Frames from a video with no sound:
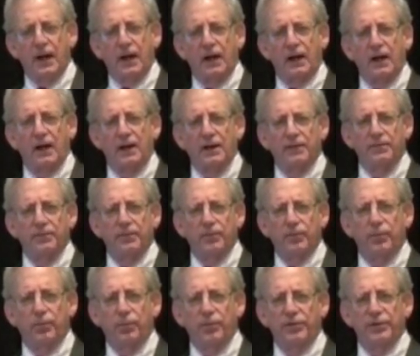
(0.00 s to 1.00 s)

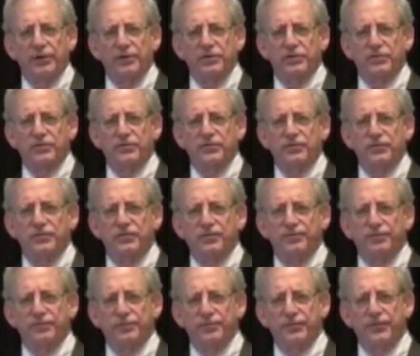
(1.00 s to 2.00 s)
with a
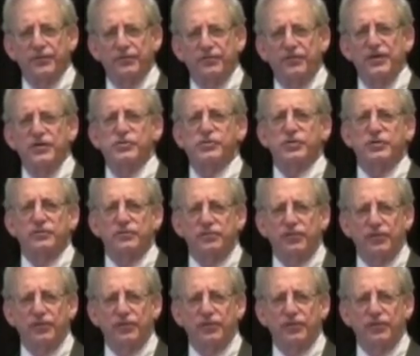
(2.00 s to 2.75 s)
vision